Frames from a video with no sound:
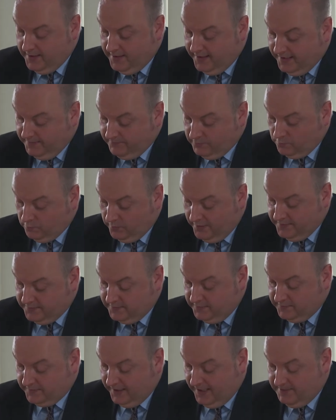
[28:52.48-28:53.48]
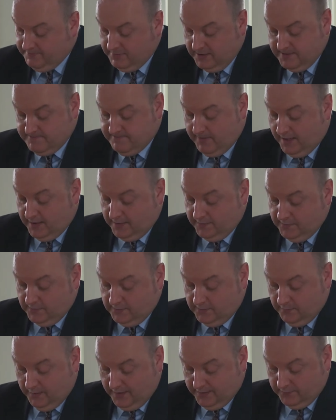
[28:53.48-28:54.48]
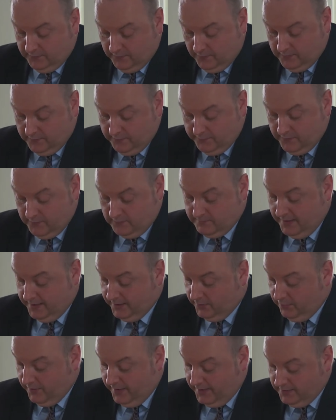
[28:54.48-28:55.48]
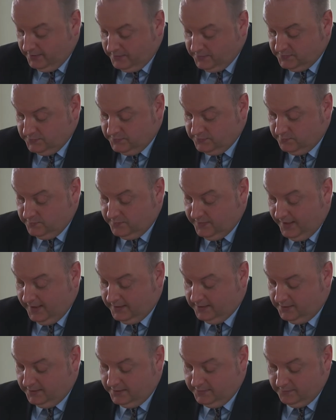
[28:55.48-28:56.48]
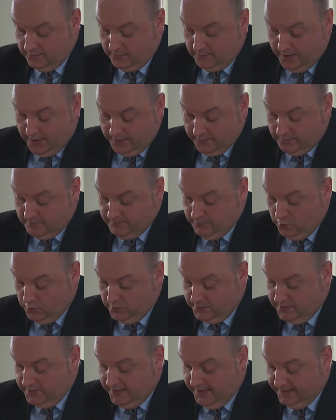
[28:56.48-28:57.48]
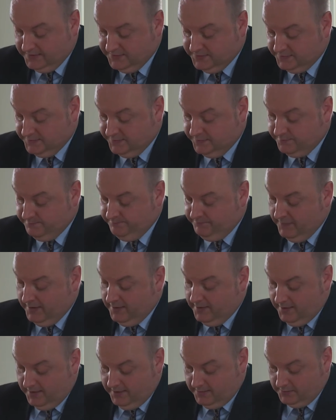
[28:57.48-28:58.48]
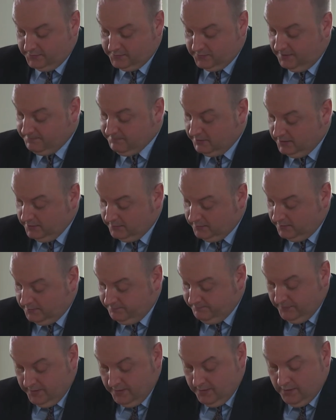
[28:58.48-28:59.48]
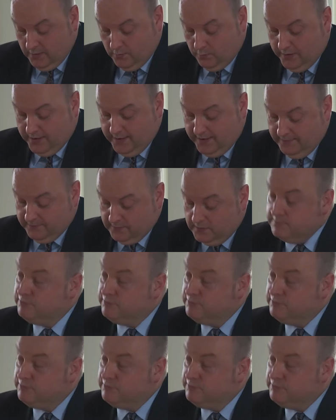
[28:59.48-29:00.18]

even when this can be embarrassing to ourselves or may create issues with allies or other important nations. In the Trump era, where even the